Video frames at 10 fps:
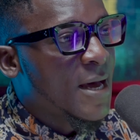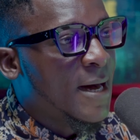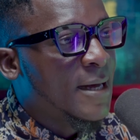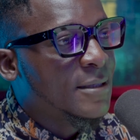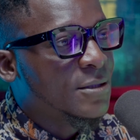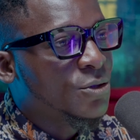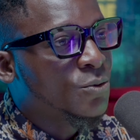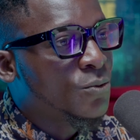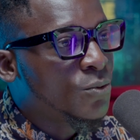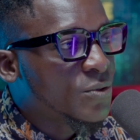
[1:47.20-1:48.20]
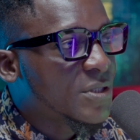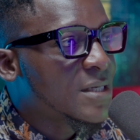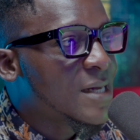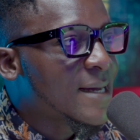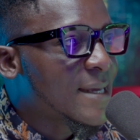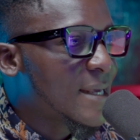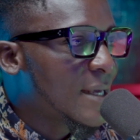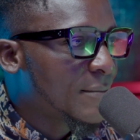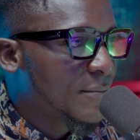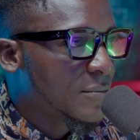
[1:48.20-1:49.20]
And you go know say that
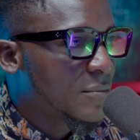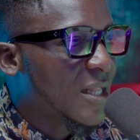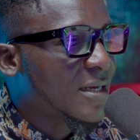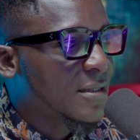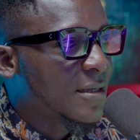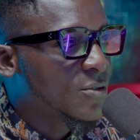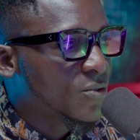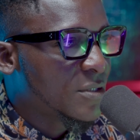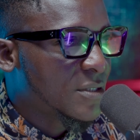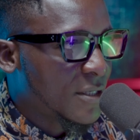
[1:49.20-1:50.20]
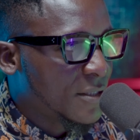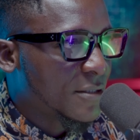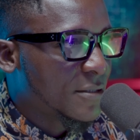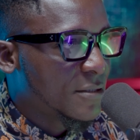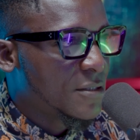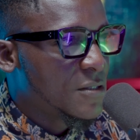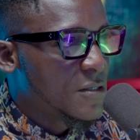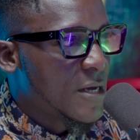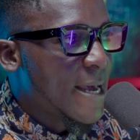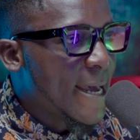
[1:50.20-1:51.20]
game, now the title decider.
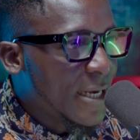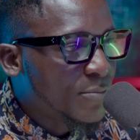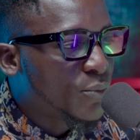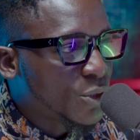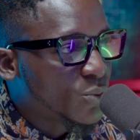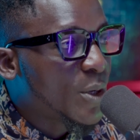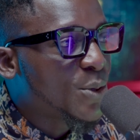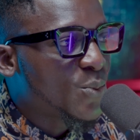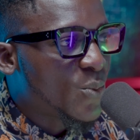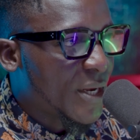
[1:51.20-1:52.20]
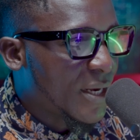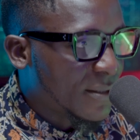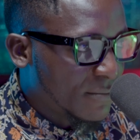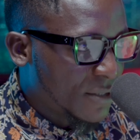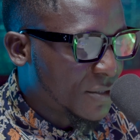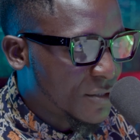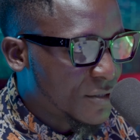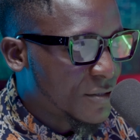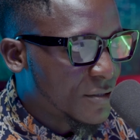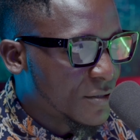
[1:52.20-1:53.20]
Anybody where you win that match,
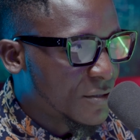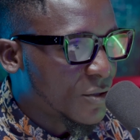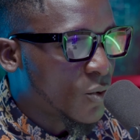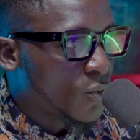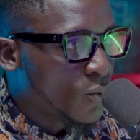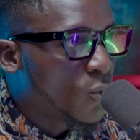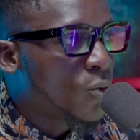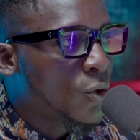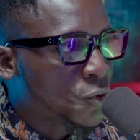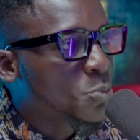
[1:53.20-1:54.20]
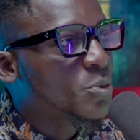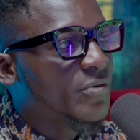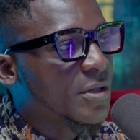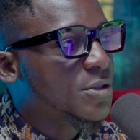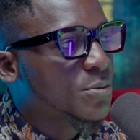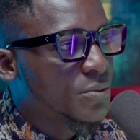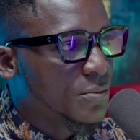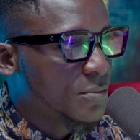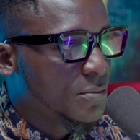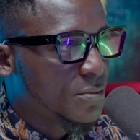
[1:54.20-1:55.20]
go on top of that table.
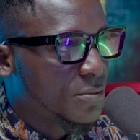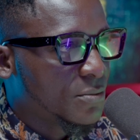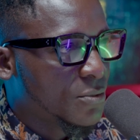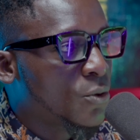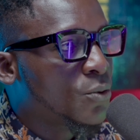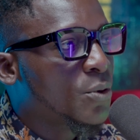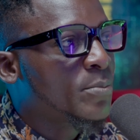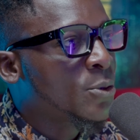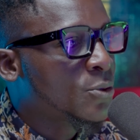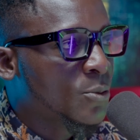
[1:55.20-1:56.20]
Or go remain on